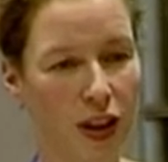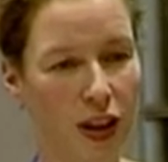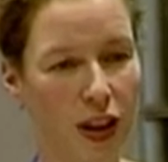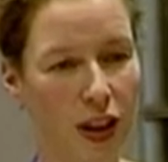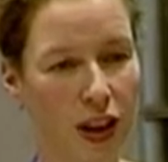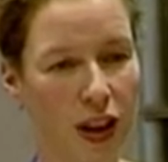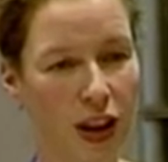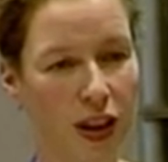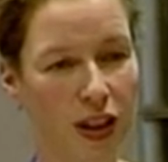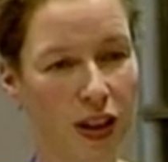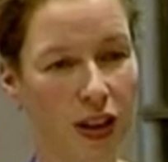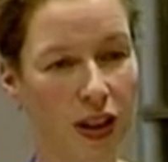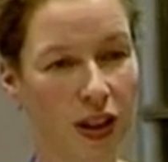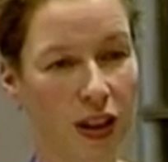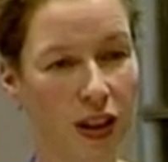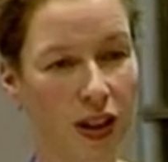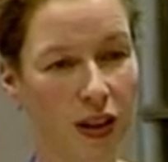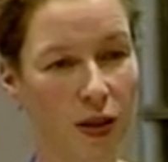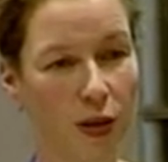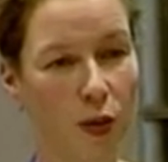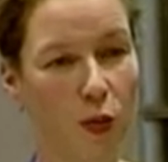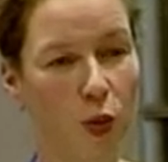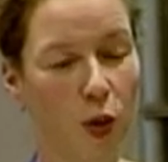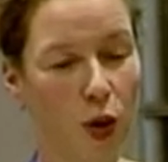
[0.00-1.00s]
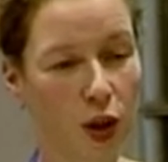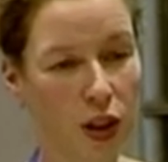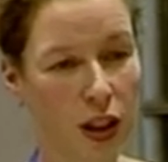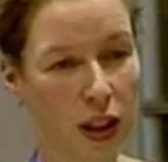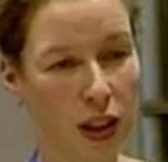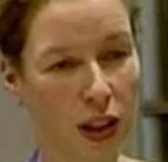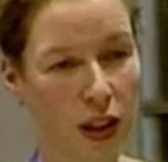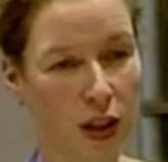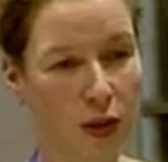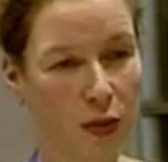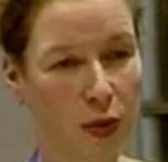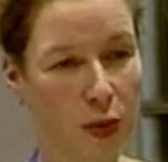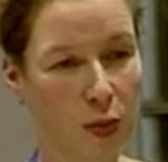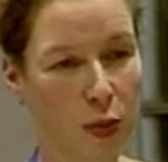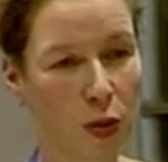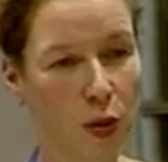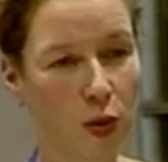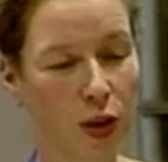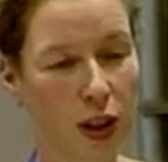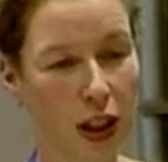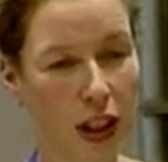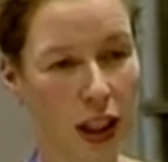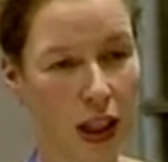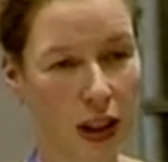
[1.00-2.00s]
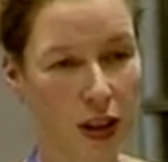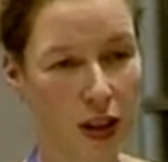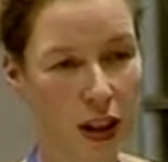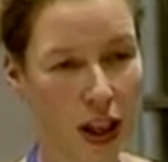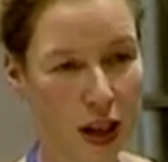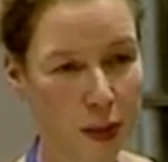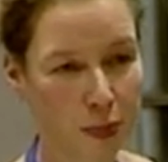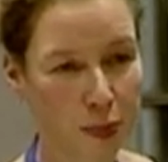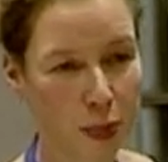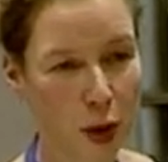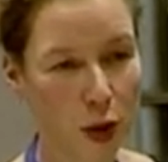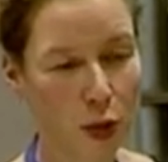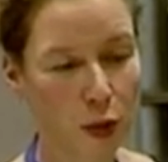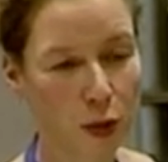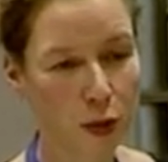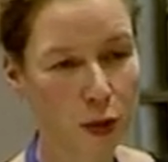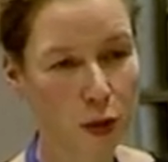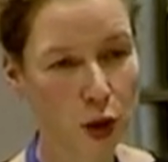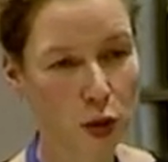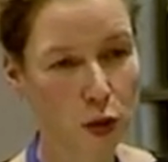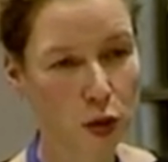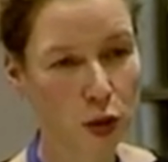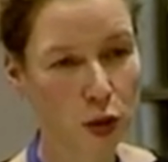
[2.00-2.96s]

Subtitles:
and what is the reporting. They both go